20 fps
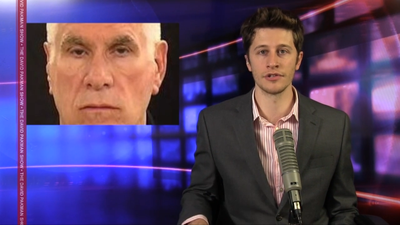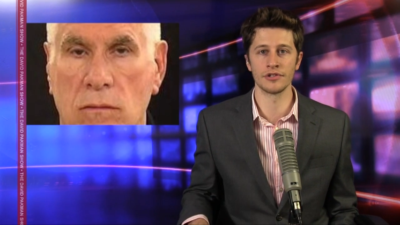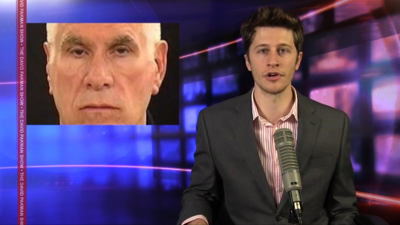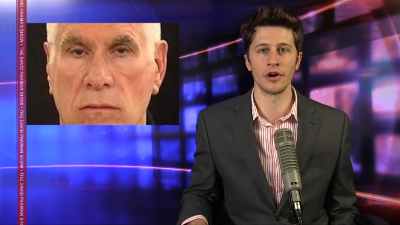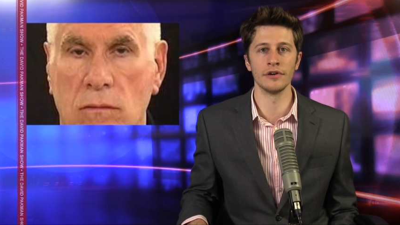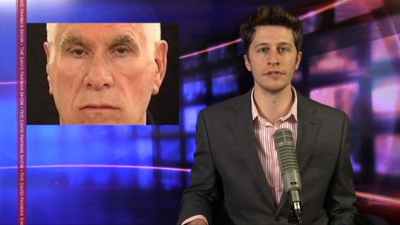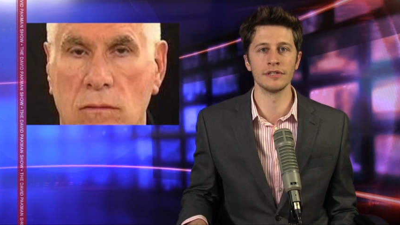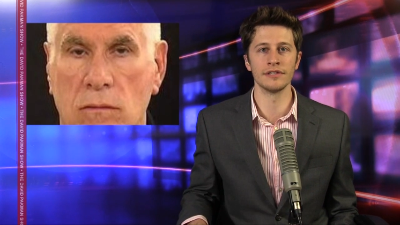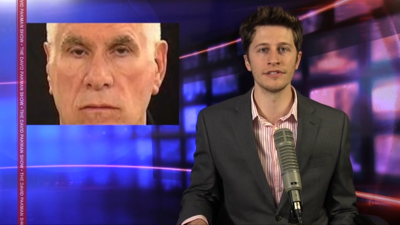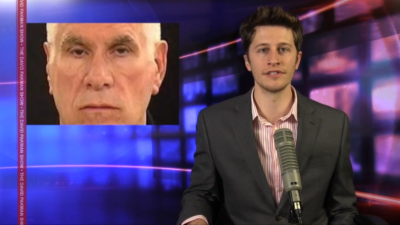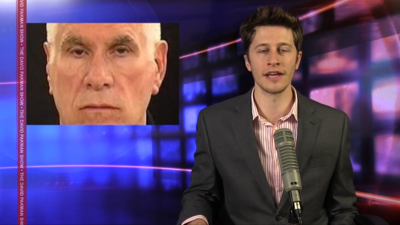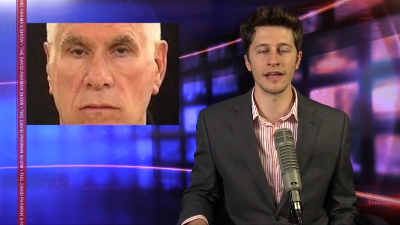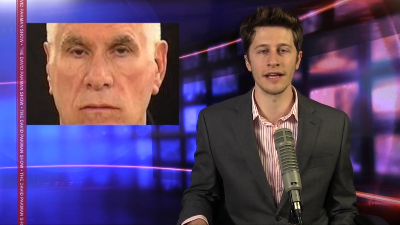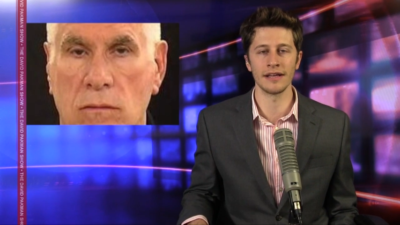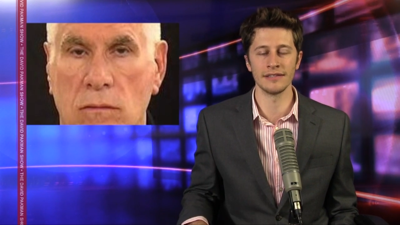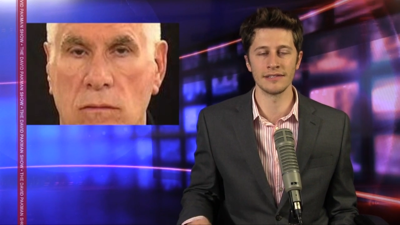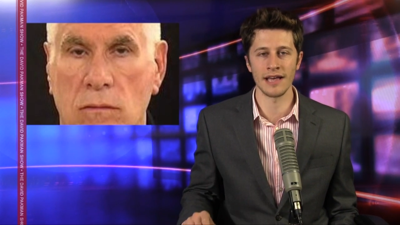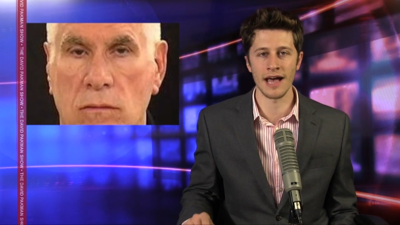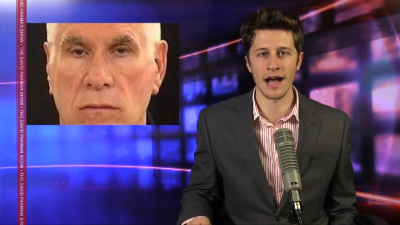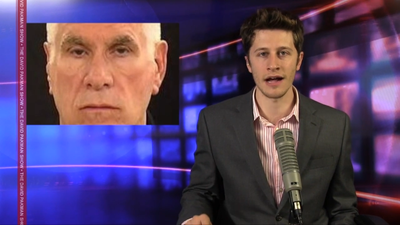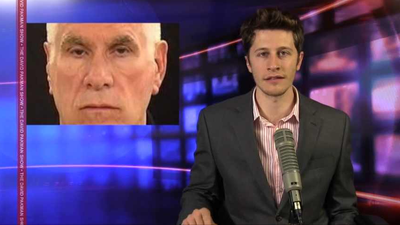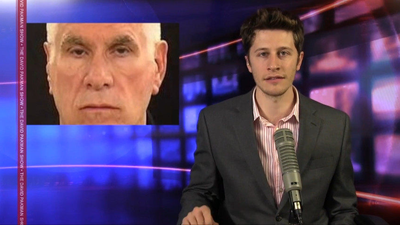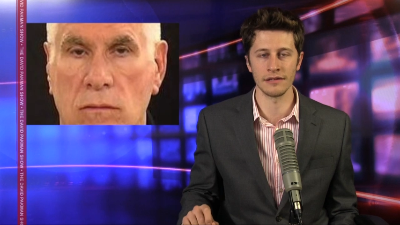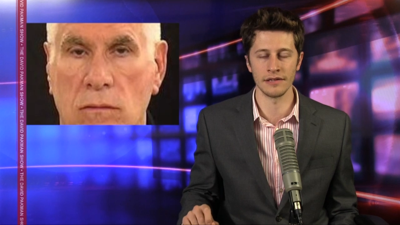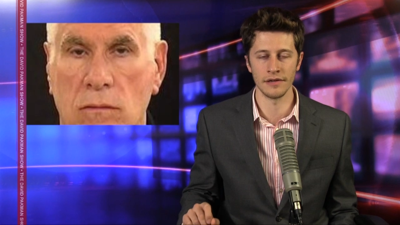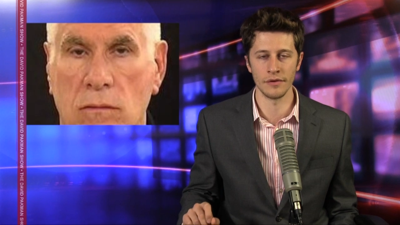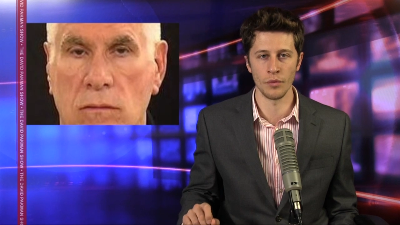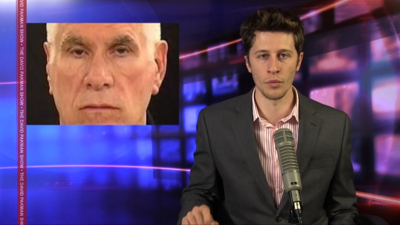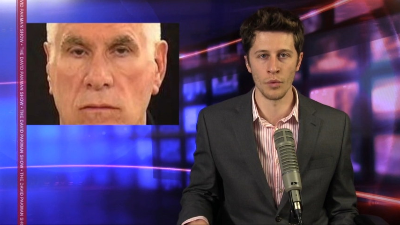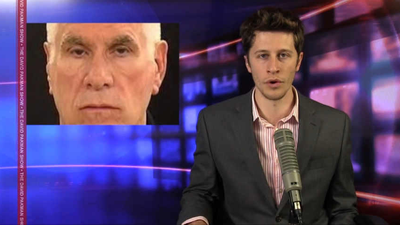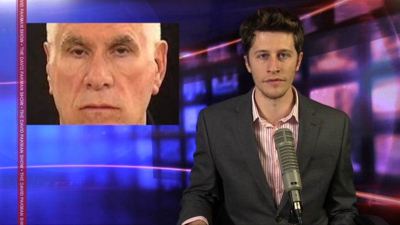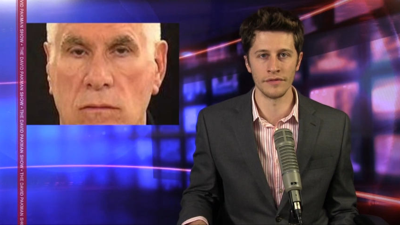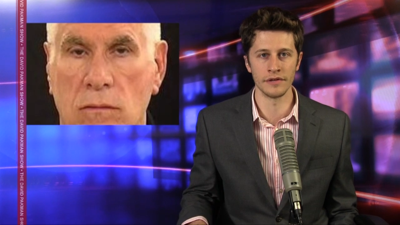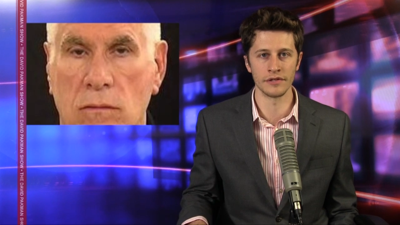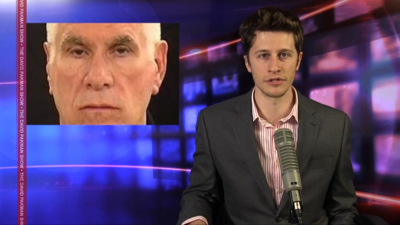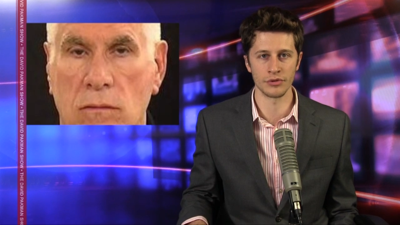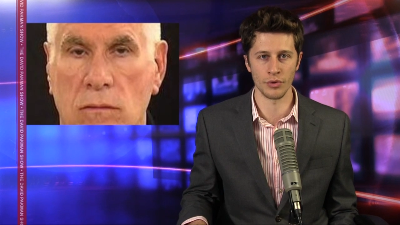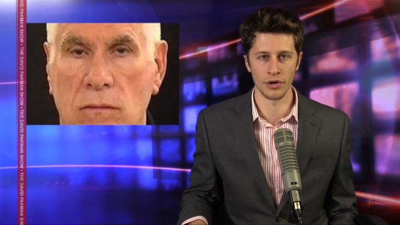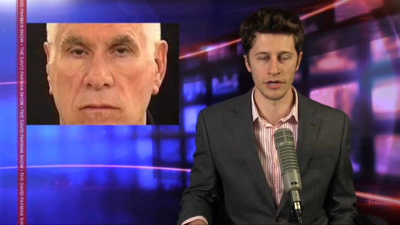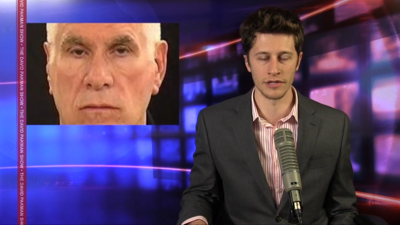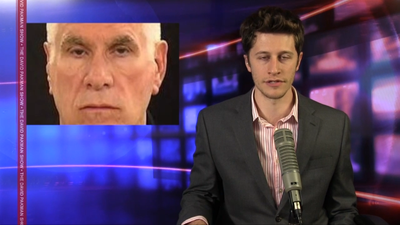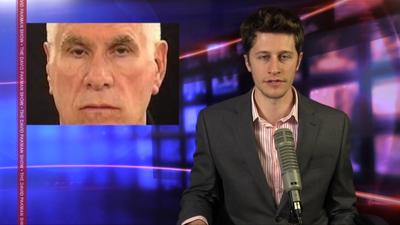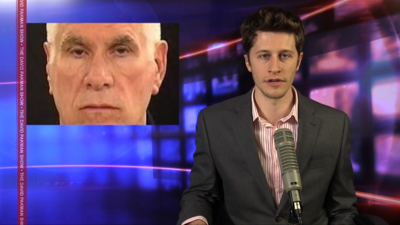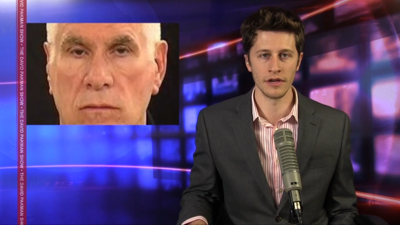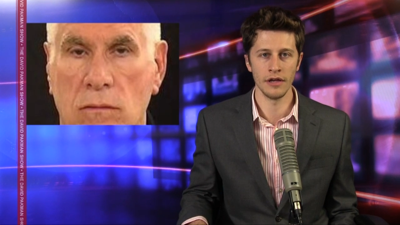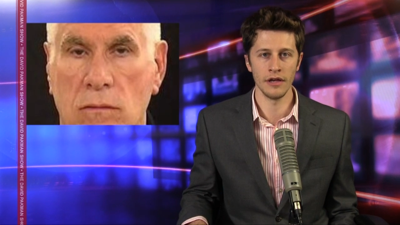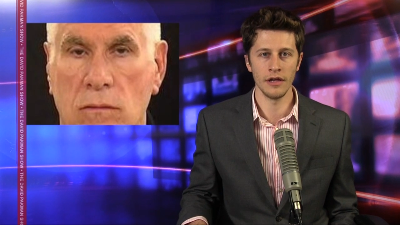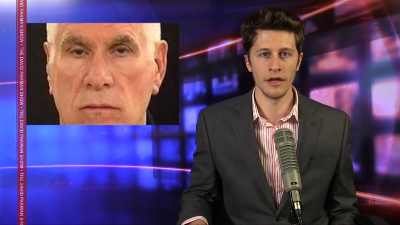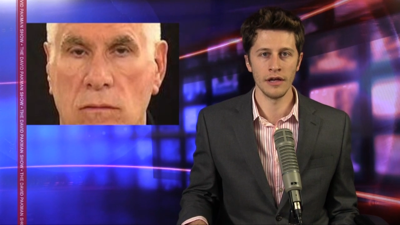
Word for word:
Speaker 1: it's hard to say exactly what this was.